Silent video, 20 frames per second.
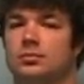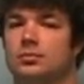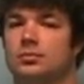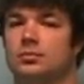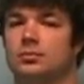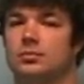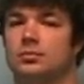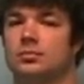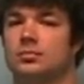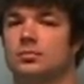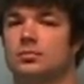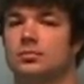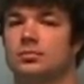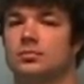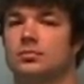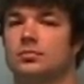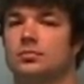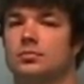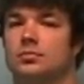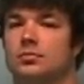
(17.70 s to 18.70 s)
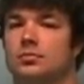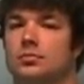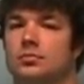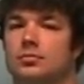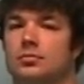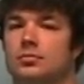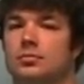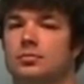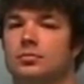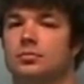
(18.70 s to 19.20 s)

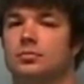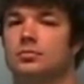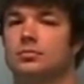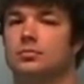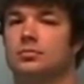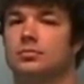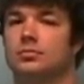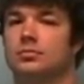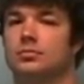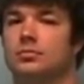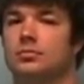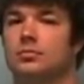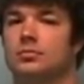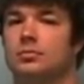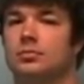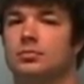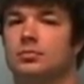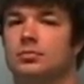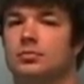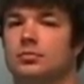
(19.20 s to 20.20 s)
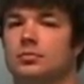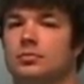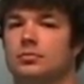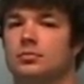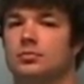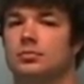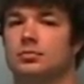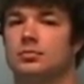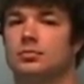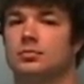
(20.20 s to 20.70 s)

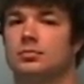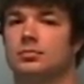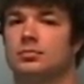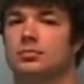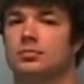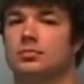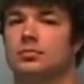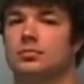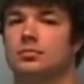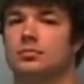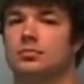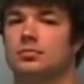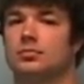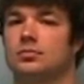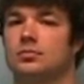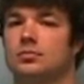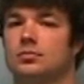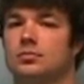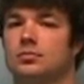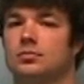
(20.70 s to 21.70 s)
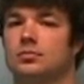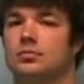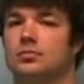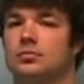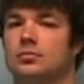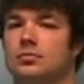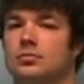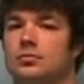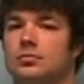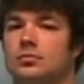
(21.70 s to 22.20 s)

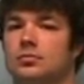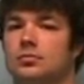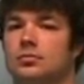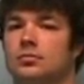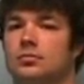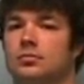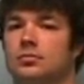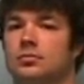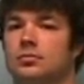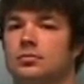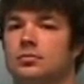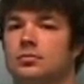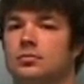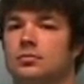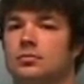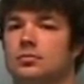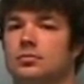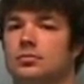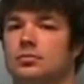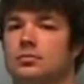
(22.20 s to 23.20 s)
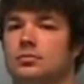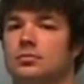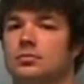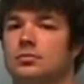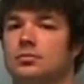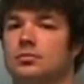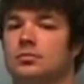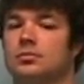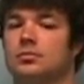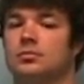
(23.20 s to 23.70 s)

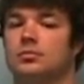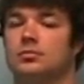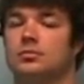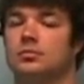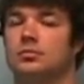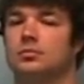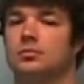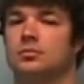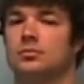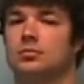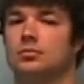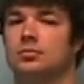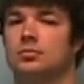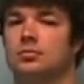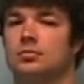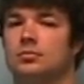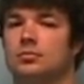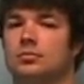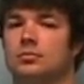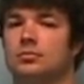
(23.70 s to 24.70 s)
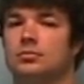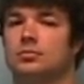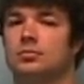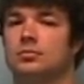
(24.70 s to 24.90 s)
(silent)